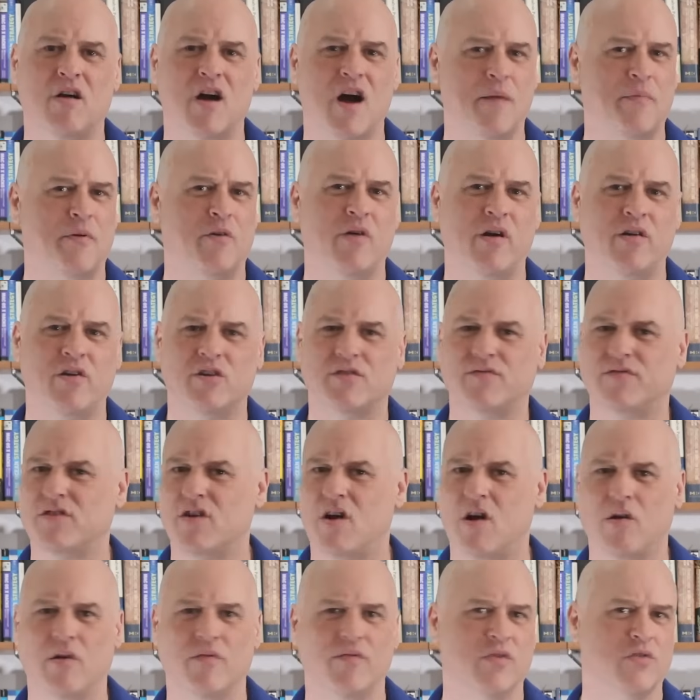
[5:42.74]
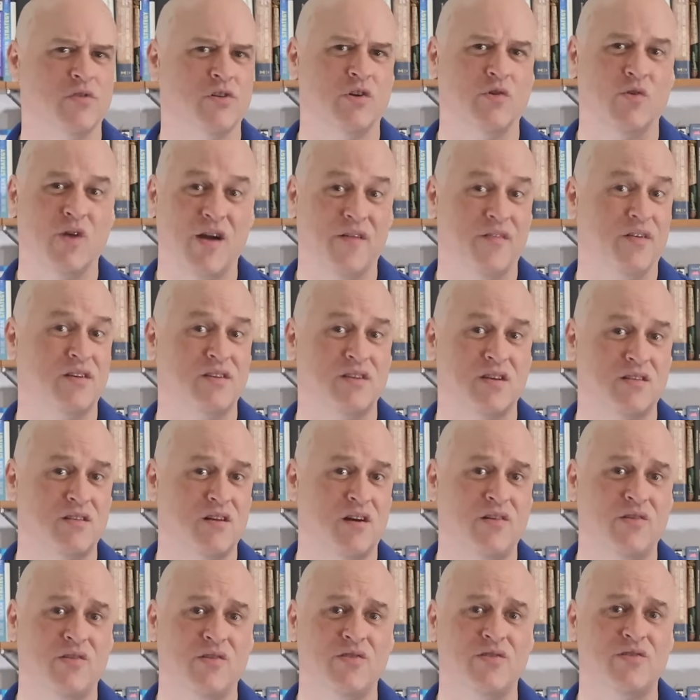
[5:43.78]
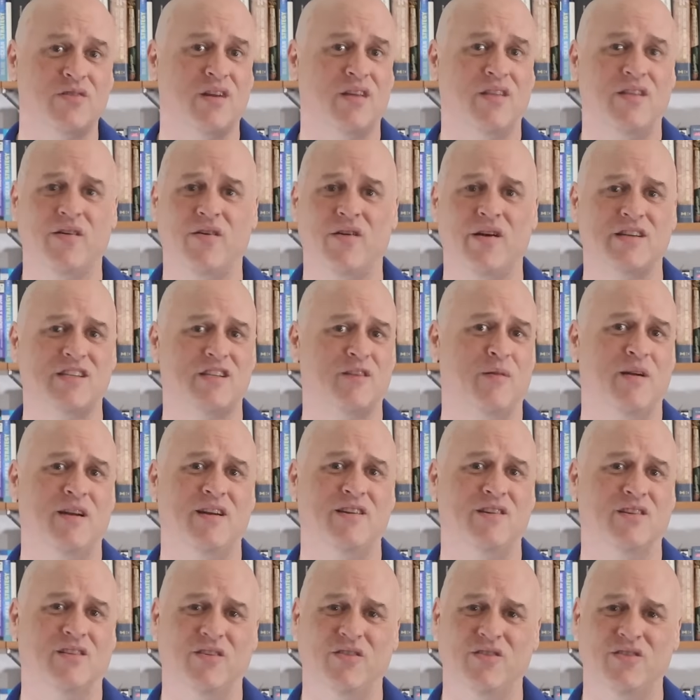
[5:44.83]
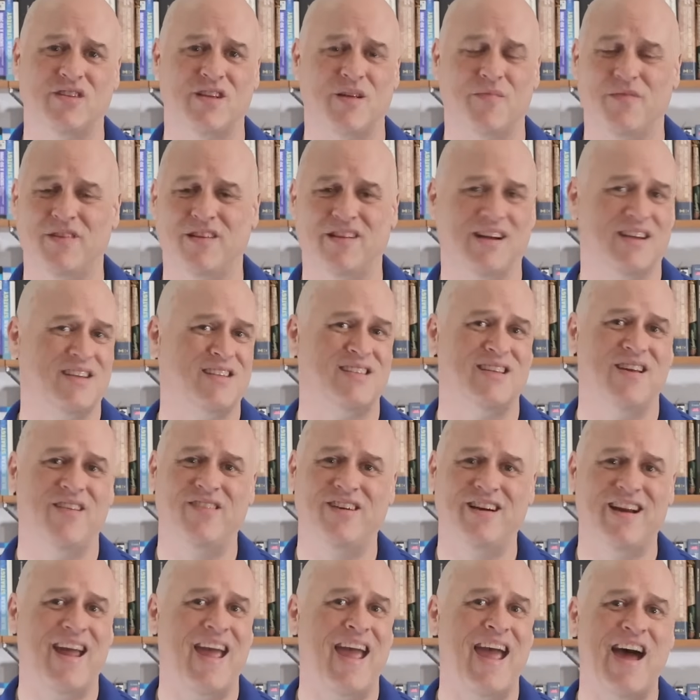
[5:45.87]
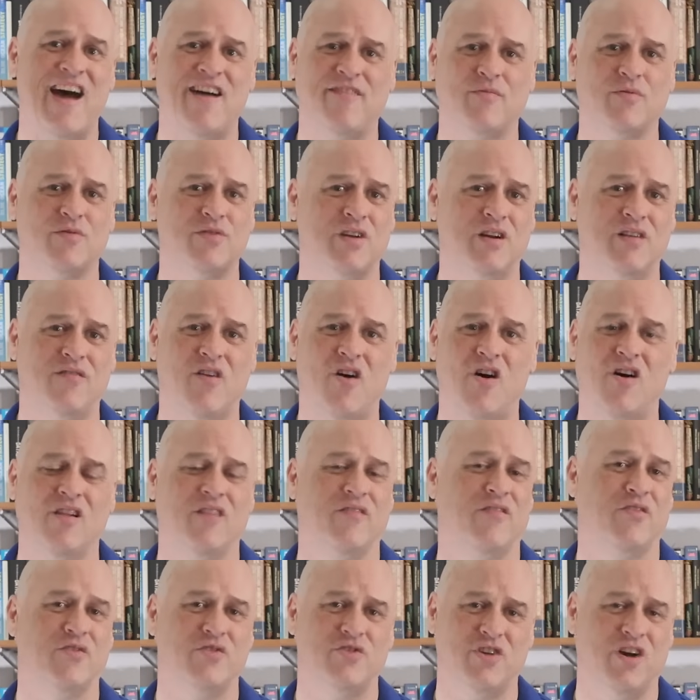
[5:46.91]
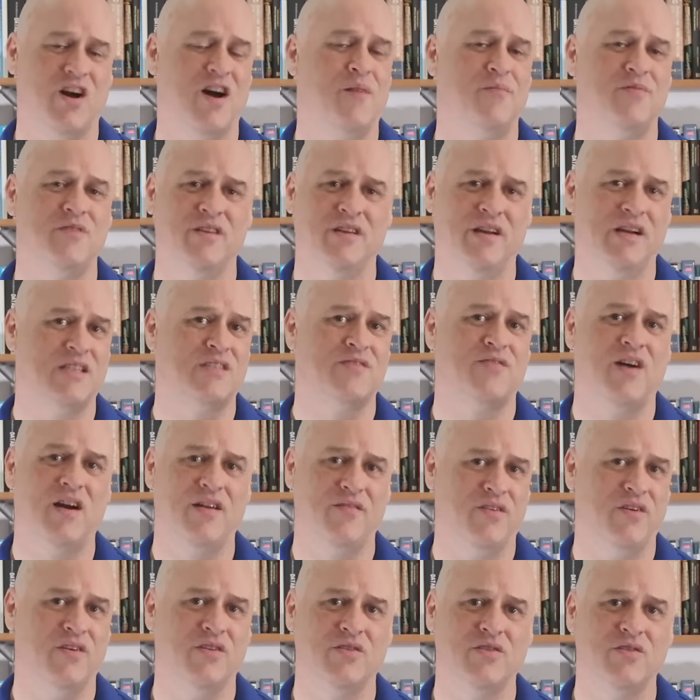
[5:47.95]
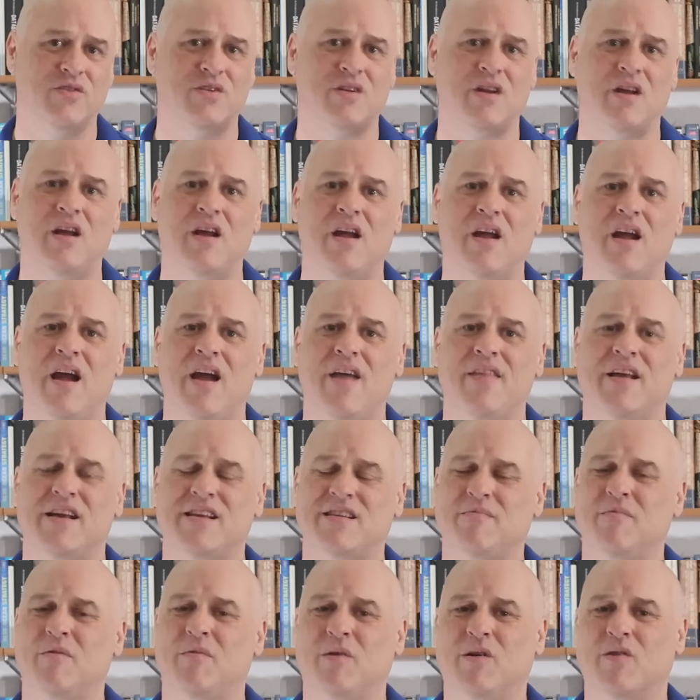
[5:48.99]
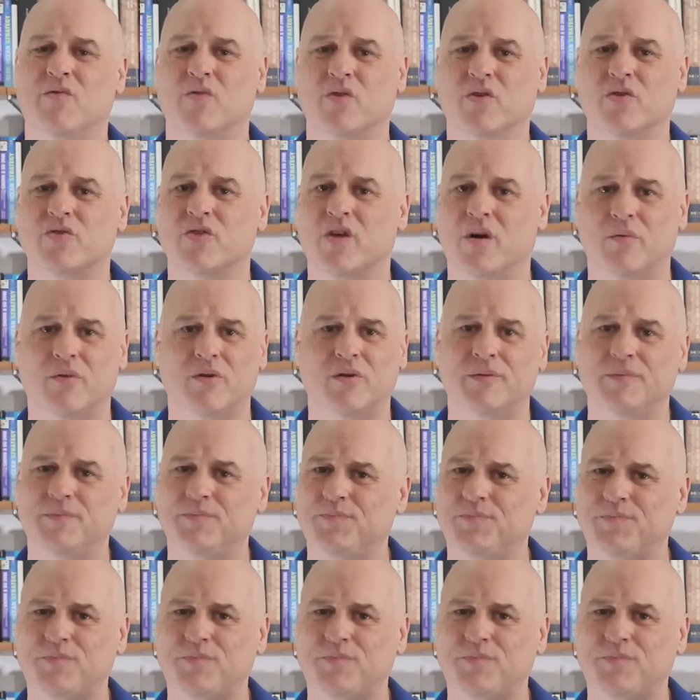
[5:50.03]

copywriters, photographers, and graphics designers, and they're estimated to lose something like 7.5% of all of their jobs in the next 5 years. They seem to be in real trouble.